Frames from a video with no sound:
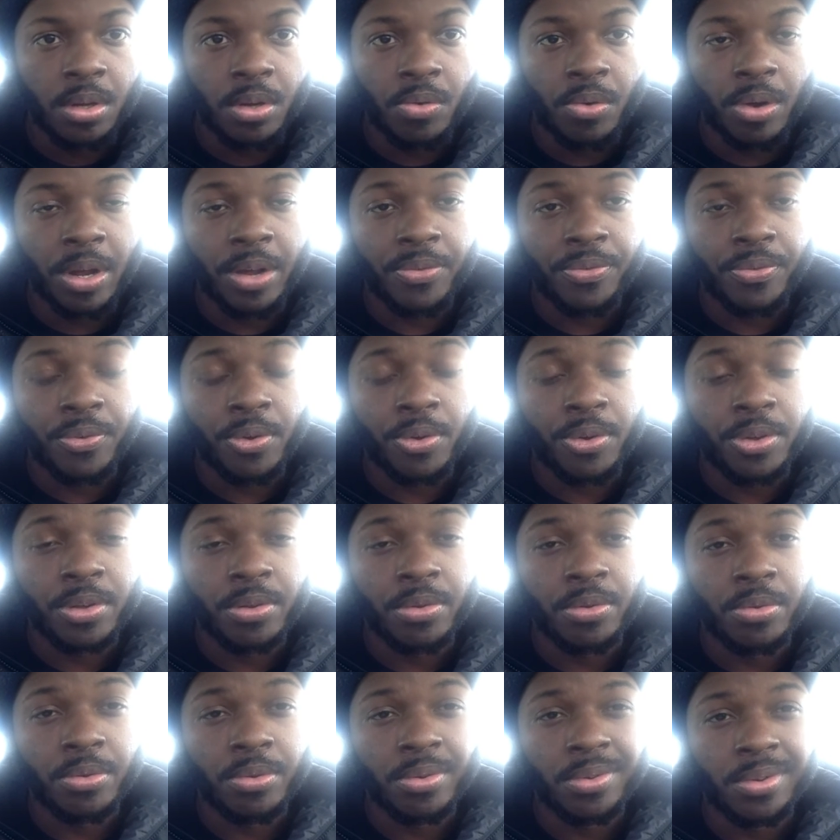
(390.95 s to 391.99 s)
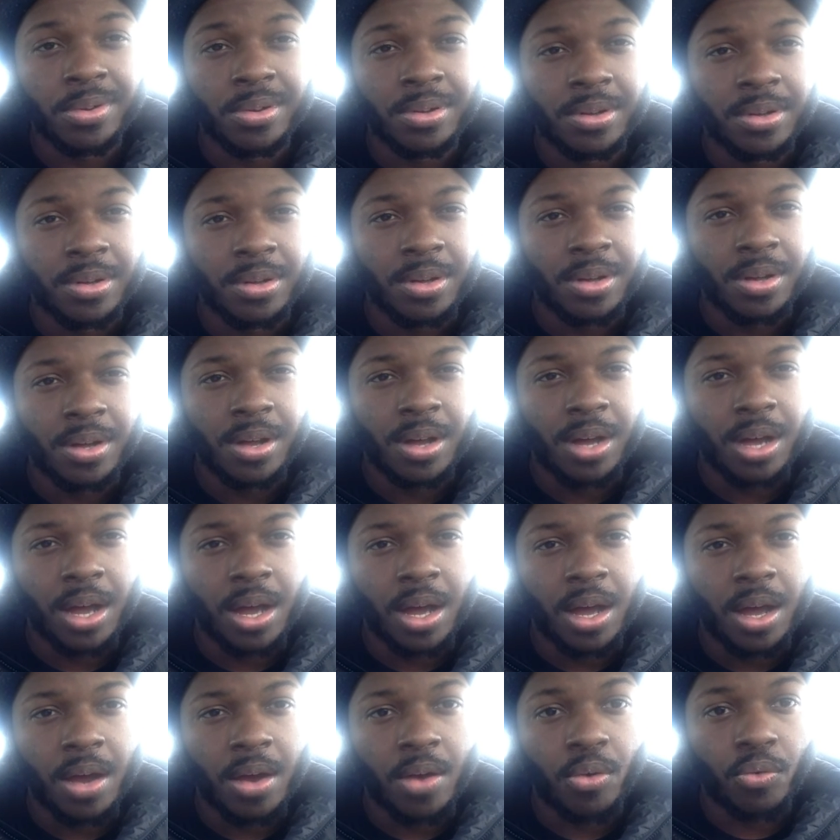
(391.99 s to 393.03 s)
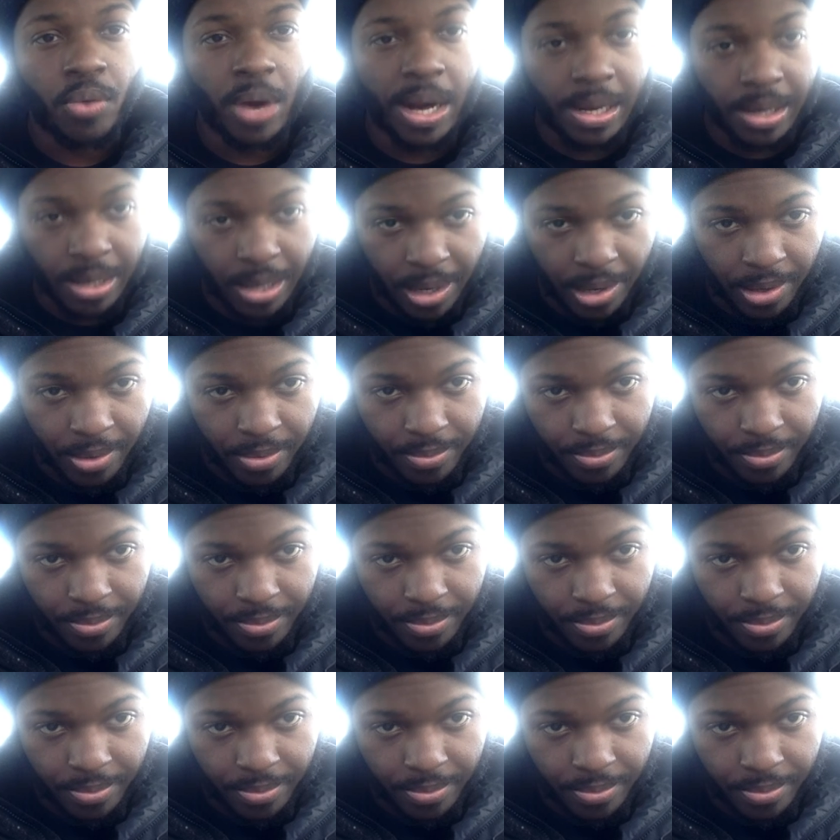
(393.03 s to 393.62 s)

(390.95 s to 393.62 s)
waiting for you right now.